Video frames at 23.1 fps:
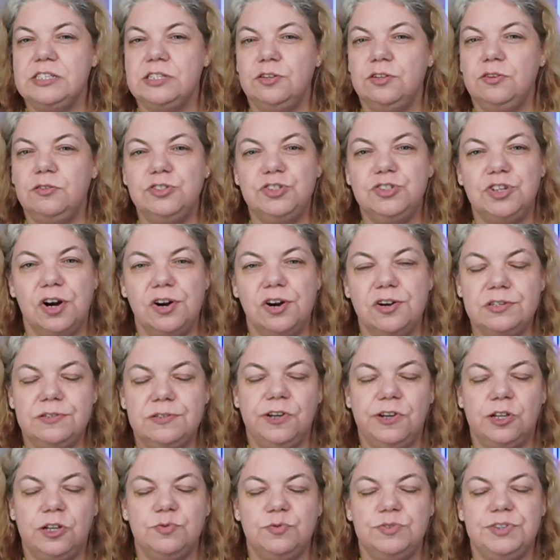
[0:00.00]
little jars
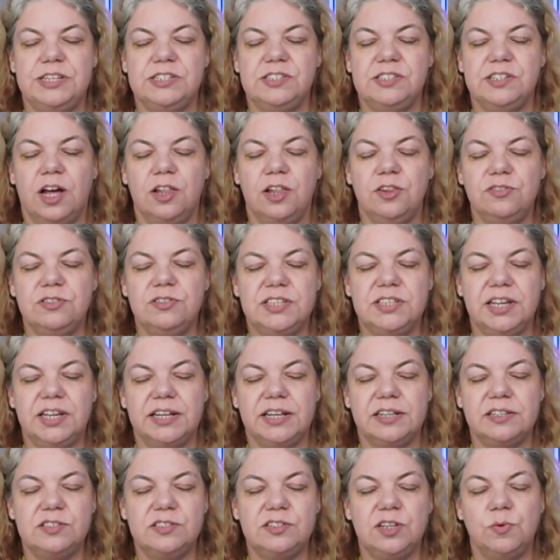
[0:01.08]
filled with these colored
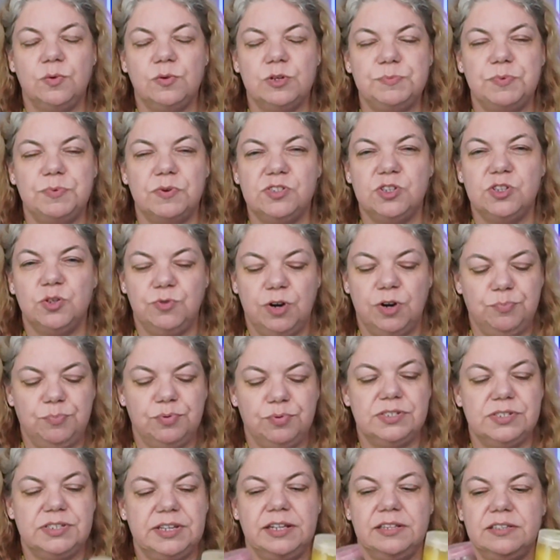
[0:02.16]
sands that were supposed to
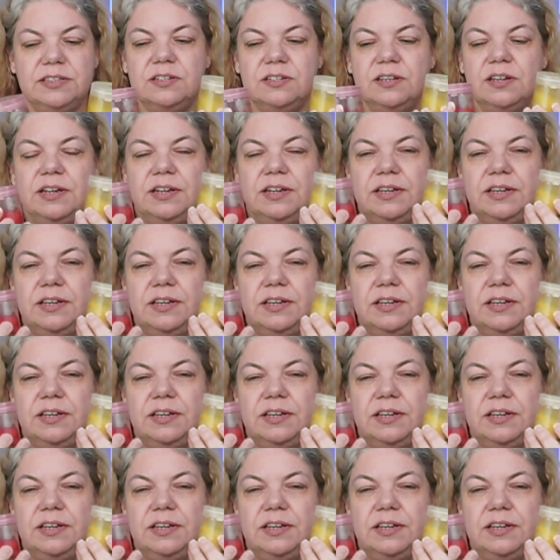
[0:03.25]
represent